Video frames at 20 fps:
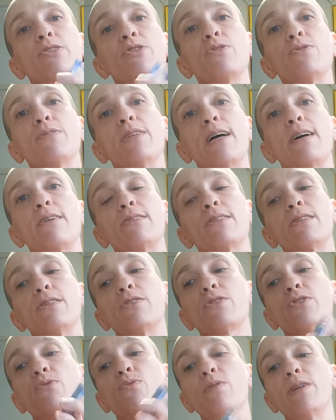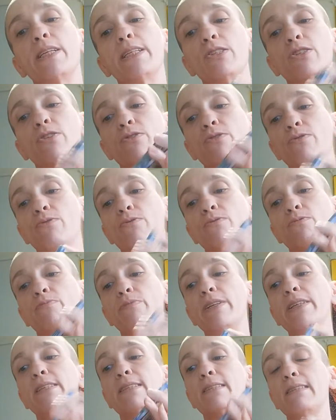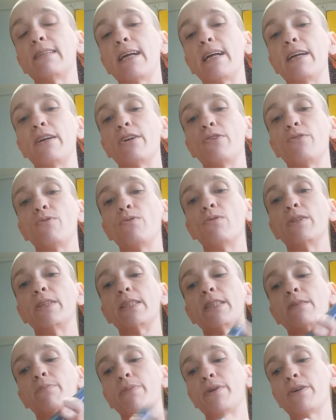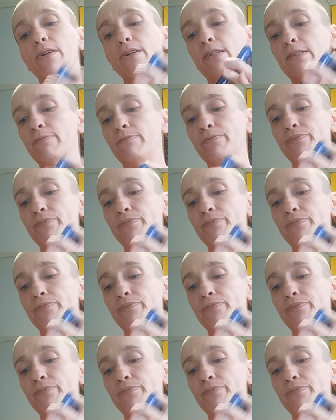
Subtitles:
2022? Please and thank you, Holy Spirit.